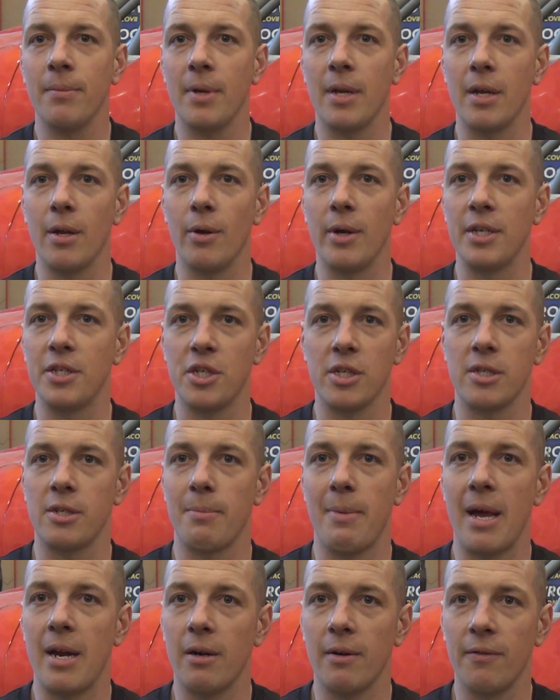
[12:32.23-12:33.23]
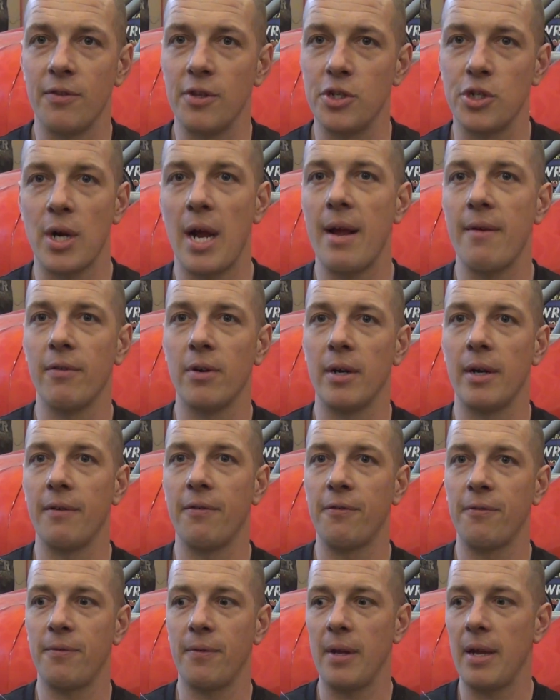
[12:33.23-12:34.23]
You know, it's just a matter of the driver
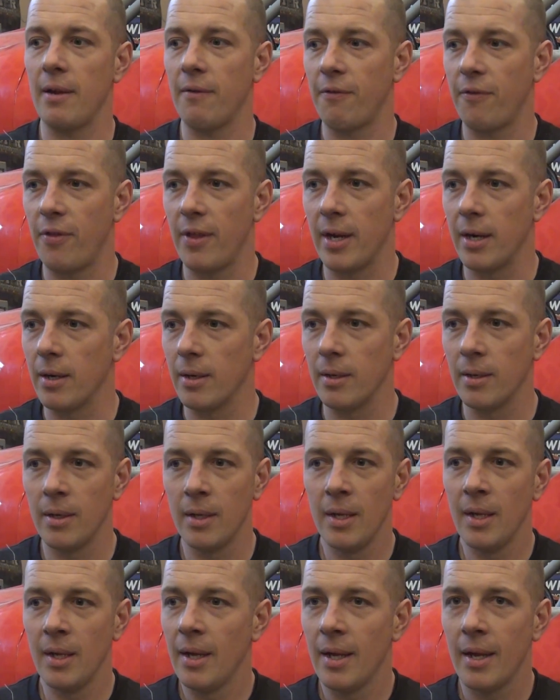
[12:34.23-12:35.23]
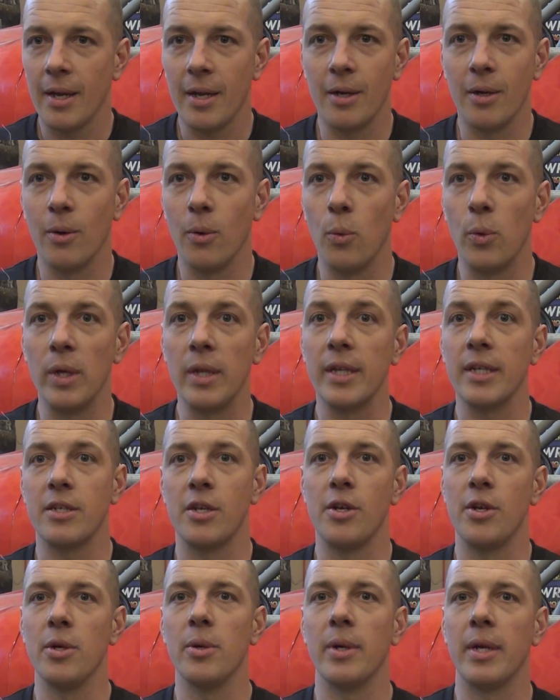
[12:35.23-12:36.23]
if they're, you know, willing
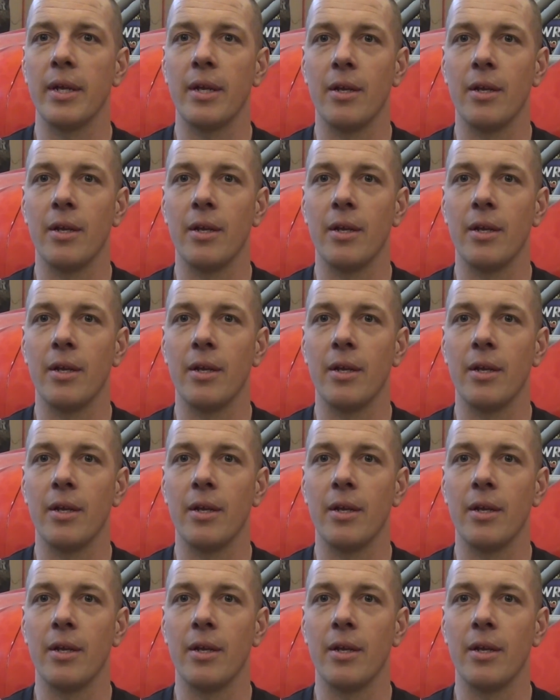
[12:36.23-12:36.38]
to do it.